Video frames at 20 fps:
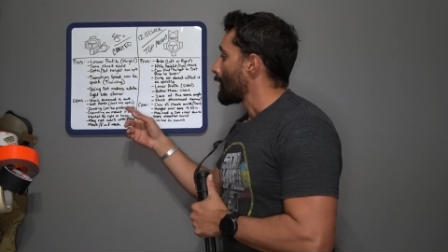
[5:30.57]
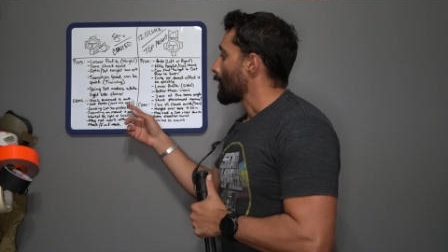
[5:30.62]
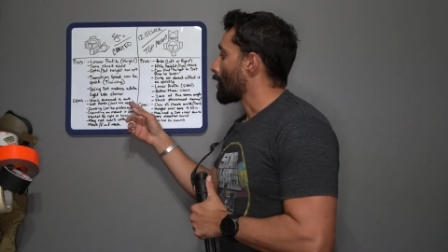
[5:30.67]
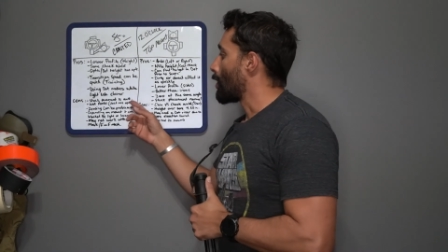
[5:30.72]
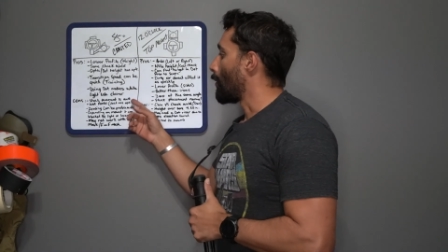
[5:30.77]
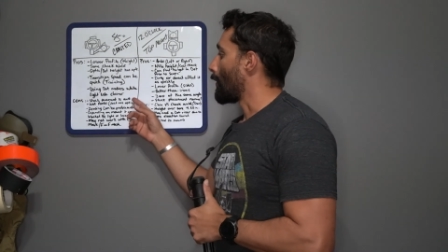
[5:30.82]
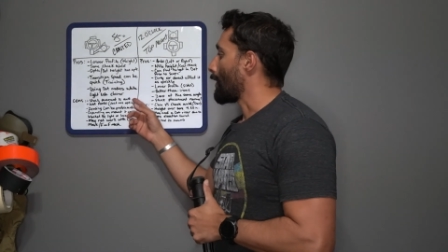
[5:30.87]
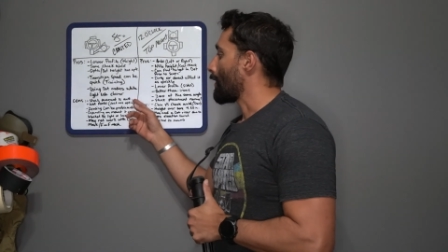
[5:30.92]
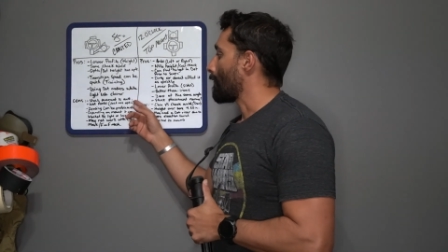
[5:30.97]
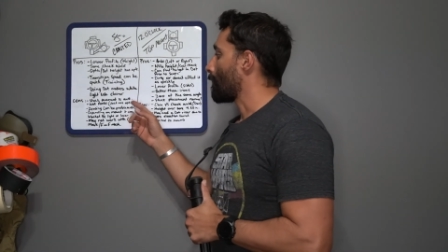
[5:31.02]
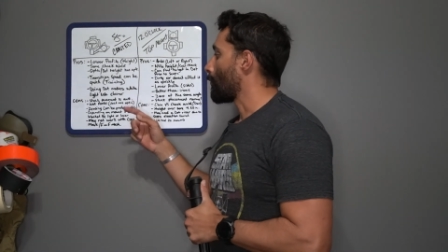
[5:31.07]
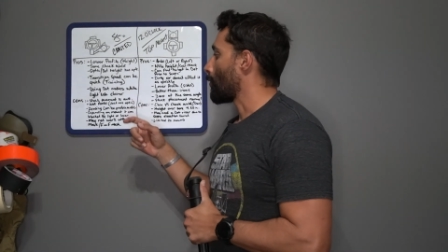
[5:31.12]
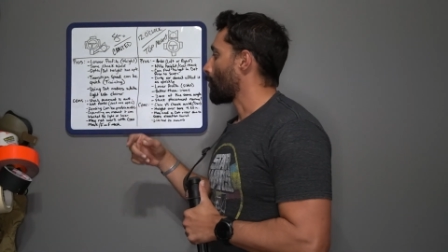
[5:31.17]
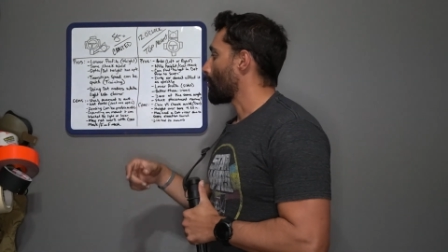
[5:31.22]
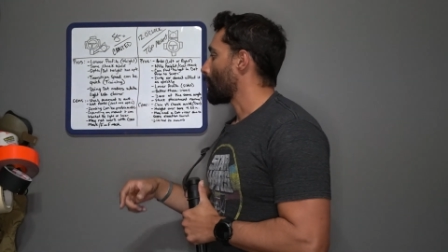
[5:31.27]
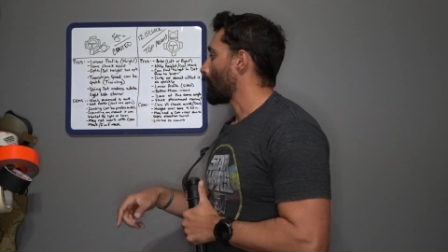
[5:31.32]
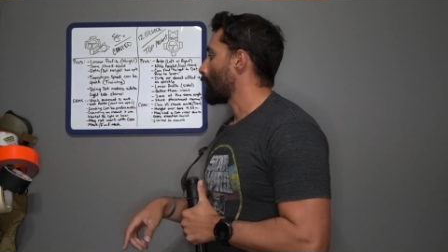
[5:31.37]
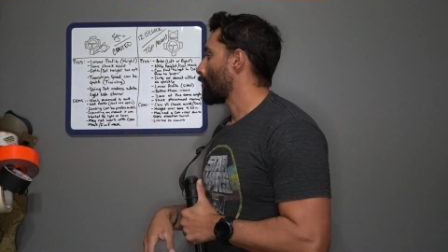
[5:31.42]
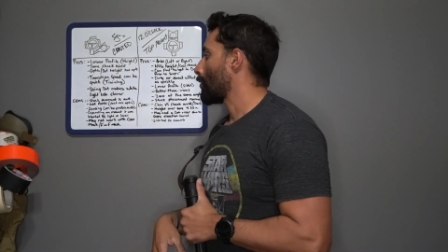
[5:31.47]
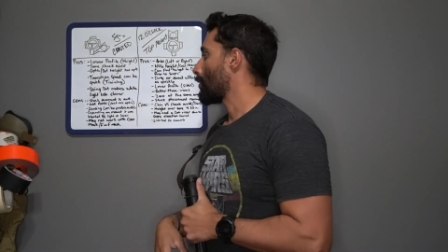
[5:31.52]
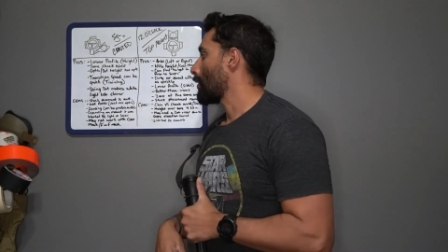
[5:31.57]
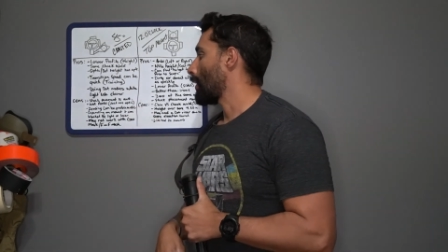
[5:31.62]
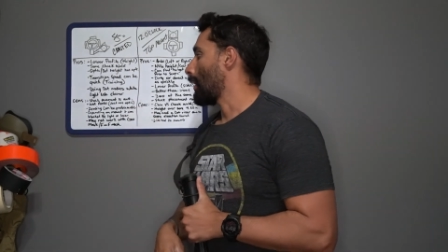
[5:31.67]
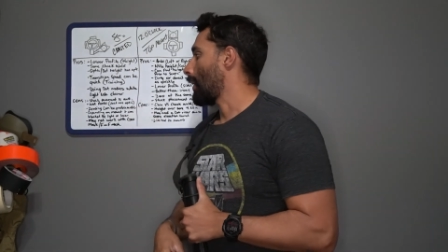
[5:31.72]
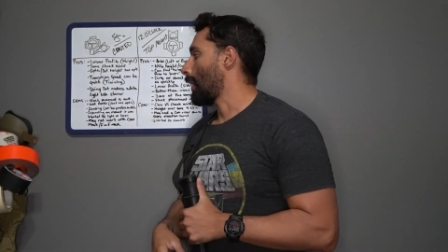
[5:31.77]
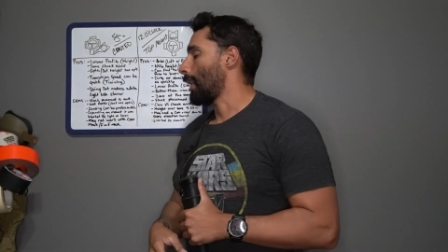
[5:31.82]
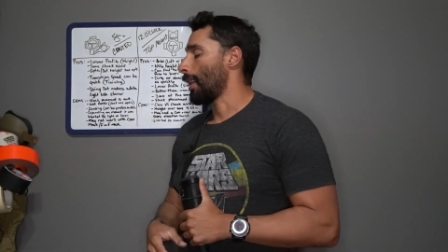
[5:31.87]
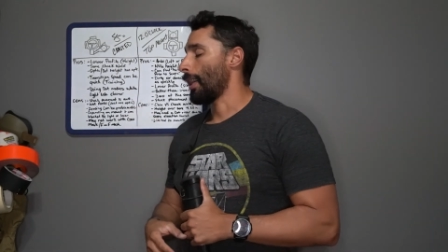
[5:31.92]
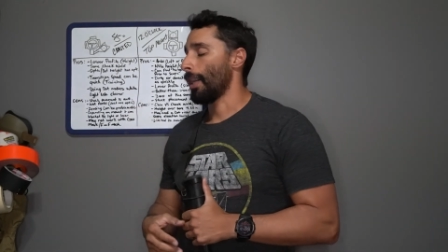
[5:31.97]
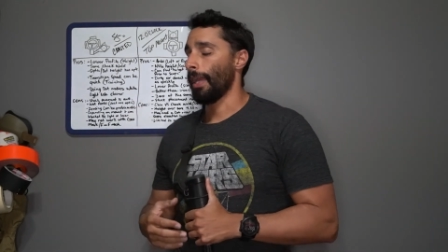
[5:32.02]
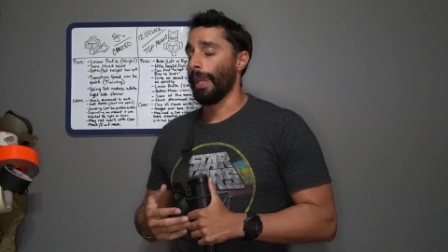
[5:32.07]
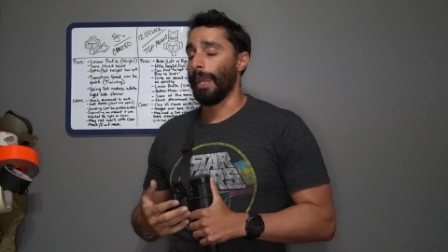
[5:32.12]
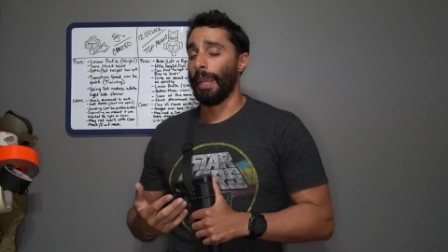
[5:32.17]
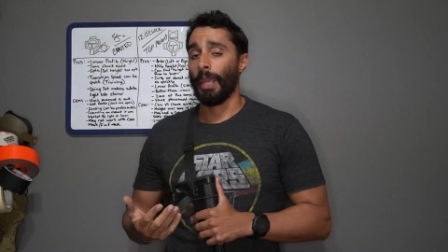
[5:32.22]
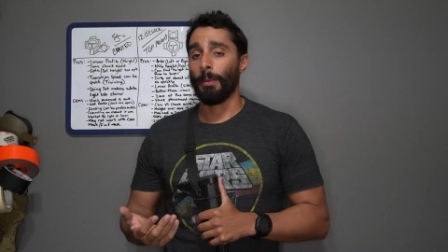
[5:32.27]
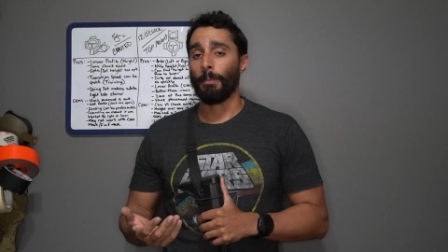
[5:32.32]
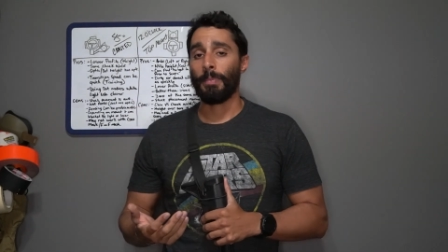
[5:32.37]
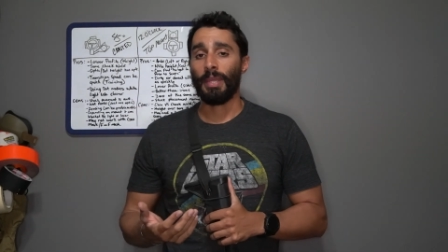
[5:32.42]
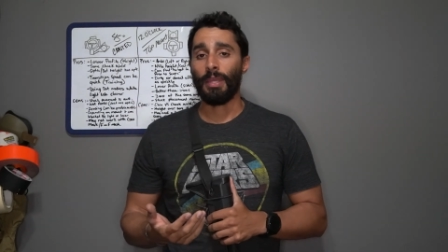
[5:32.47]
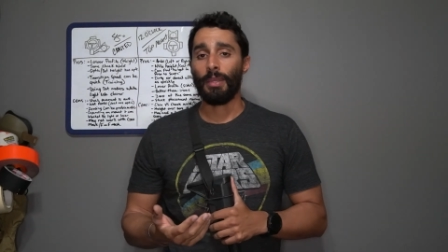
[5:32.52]
Going further,
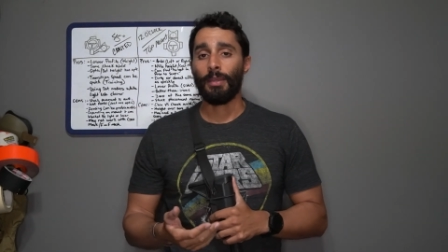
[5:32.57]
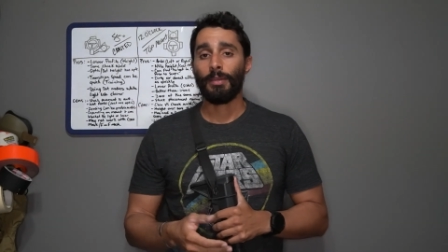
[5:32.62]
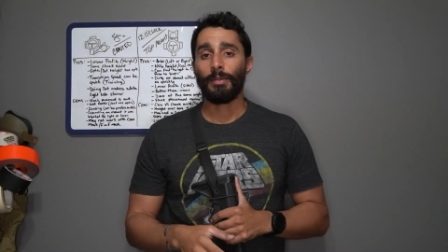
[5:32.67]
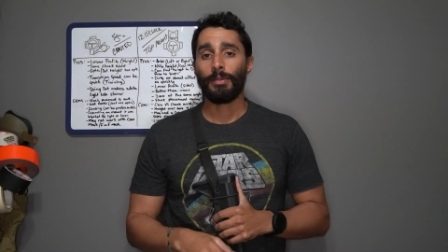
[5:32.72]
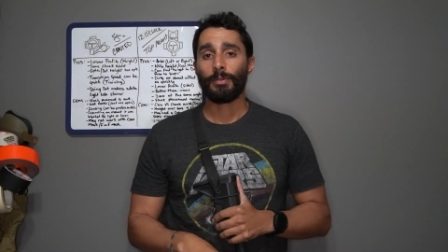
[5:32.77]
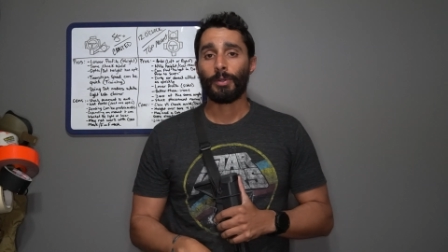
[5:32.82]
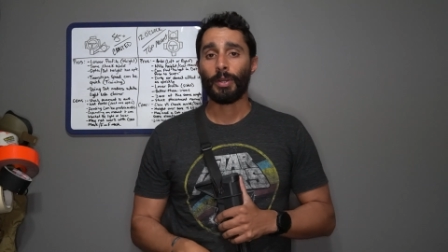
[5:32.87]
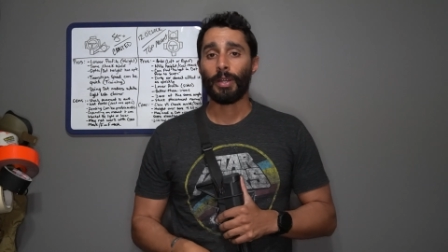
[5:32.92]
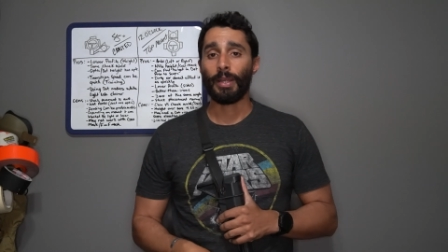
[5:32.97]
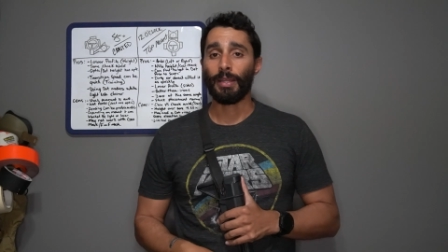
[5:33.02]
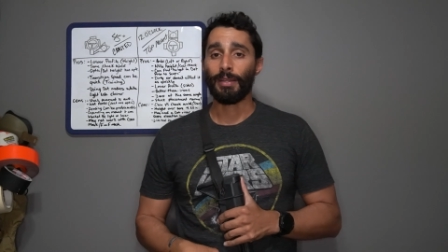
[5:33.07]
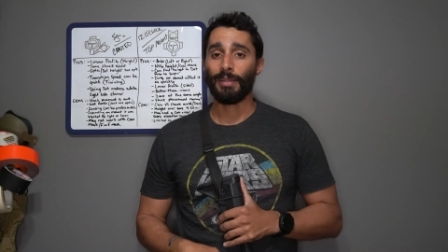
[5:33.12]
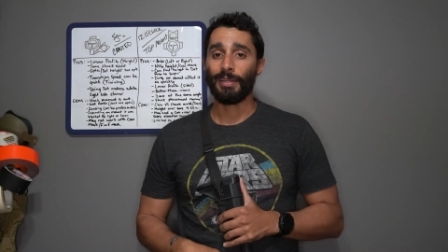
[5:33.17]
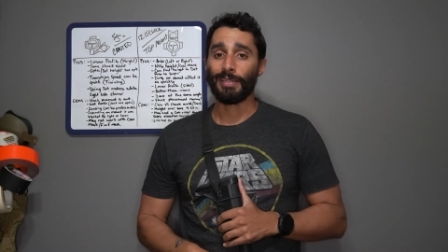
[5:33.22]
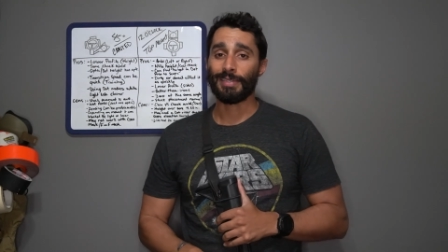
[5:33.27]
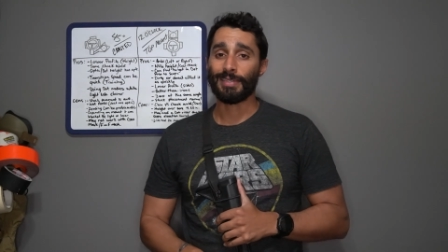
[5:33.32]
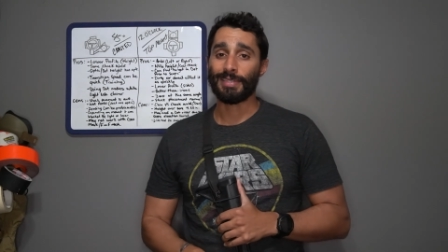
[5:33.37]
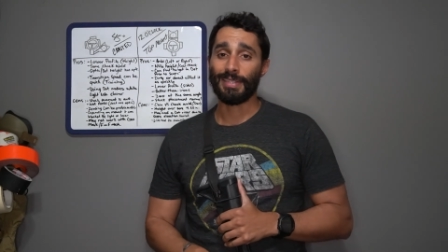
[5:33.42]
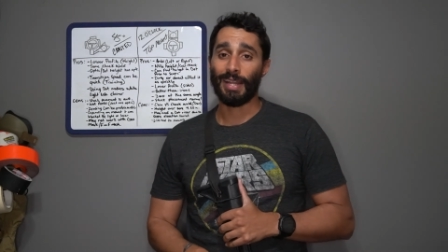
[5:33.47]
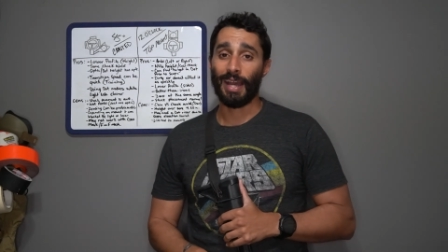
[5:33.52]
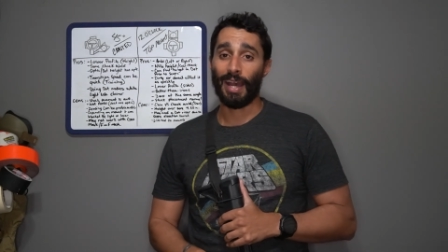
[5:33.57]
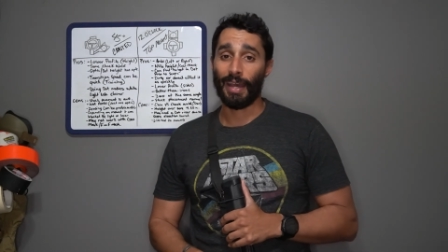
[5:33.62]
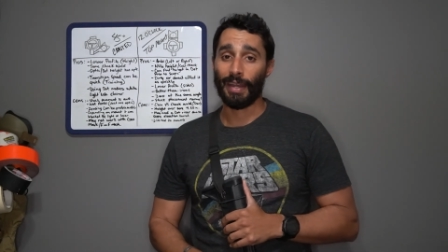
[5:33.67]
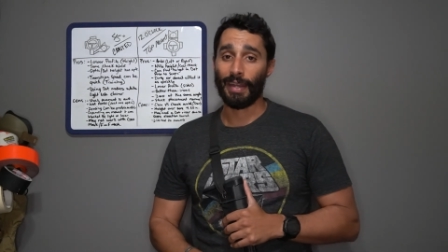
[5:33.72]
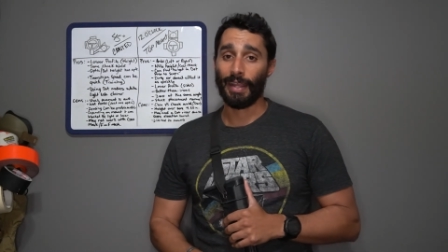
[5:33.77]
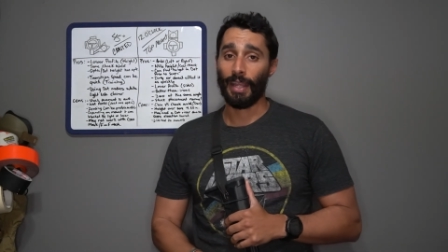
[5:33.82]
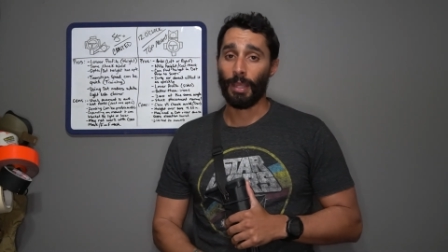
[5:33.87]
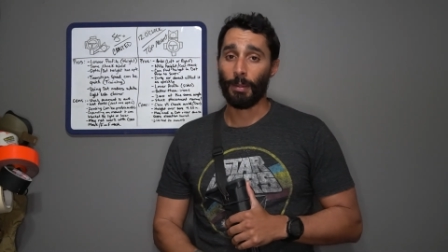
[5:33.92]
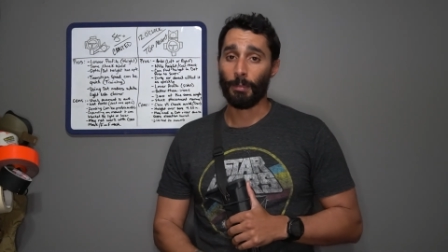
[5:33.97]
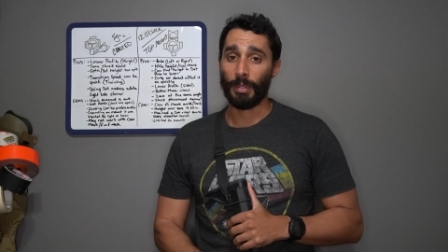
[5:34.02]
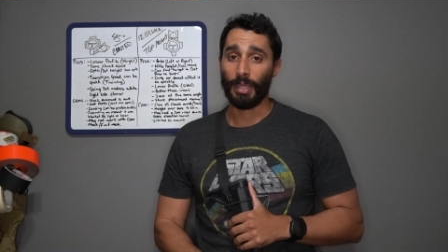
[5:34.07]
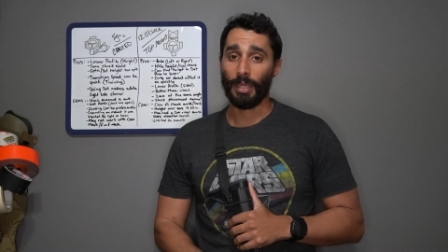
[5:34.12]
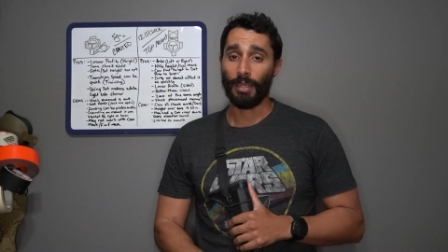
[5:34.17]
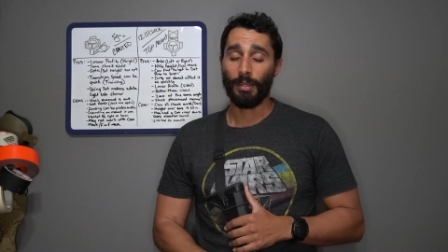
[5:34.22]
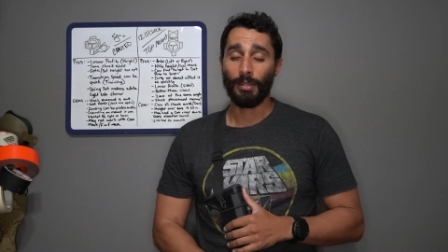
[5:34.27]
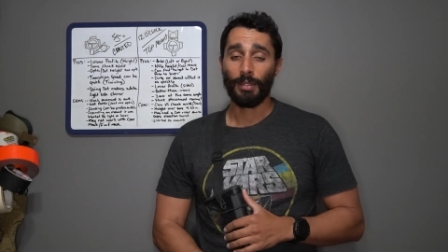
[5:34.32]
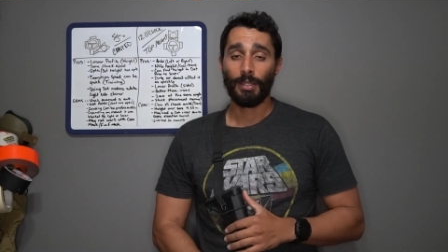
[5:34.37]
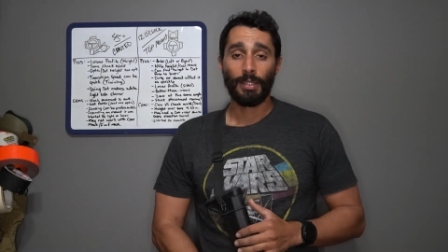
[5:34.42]
ambi, right? It's not ambi.